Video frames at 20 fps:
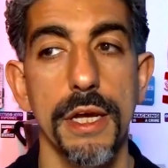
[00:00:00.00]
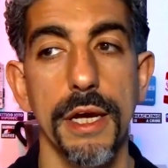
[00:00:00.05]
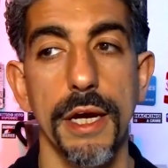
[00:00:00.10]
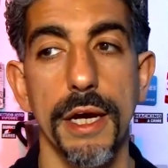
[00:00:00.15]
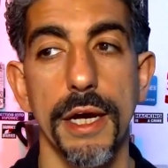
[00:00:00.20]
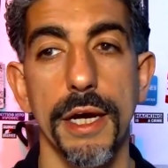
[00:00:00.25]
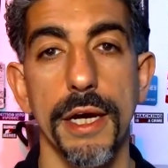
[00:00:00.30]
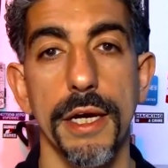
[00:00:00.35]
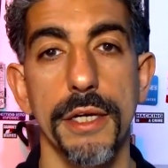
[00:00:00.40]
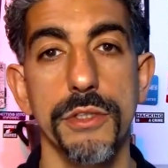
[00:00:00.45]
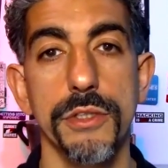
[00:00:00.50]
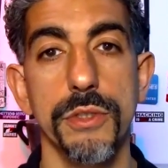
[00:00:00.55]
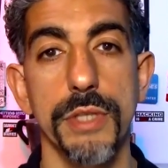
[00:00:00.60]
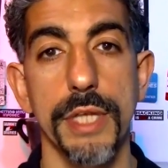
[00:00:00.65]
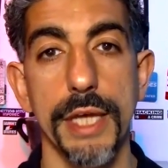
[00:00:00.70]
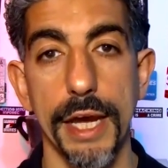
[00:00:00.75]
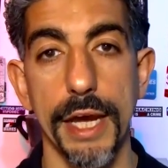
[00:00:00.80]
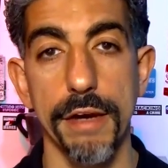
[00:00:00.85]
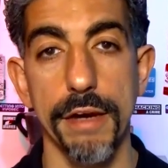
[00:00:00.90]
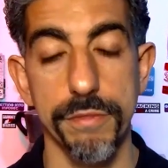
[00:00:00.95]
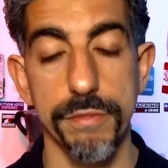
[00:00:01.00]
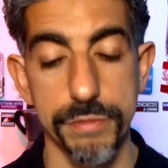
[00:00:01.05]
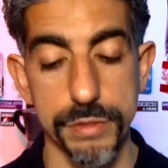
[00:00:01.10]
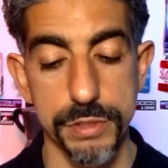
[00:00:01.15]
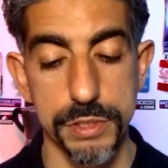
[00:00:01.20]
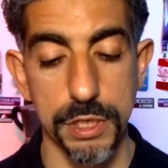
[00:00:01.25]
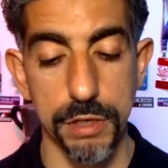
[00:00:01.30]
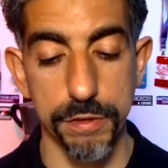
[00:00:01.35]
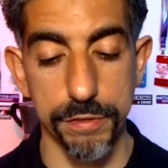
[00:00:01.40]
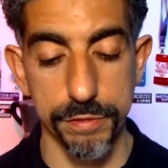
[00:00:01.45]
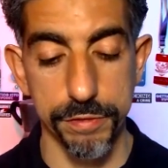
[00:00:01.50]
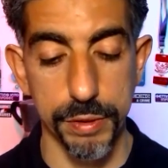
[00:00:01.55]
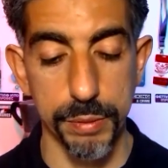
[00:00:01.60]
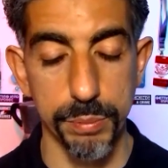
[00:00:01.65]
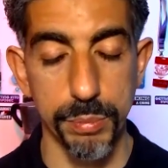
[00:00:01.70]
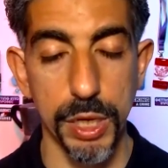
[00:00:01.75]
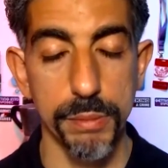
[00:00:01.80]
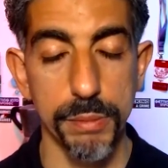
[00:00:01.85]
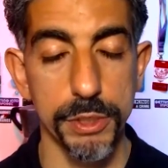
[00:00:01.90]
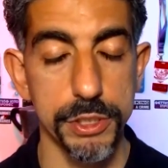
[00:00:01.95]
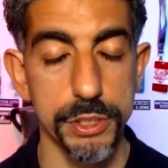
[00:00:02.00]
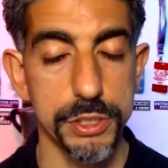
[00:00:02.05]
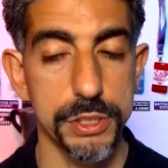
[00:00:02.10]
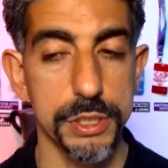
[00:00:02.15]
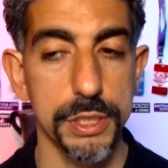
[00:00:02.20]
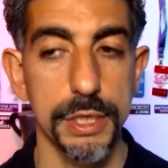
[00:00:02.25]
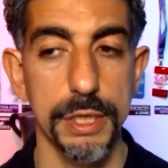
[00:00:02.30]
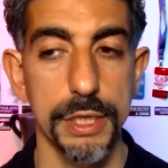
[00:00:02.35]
Do they have stuff published?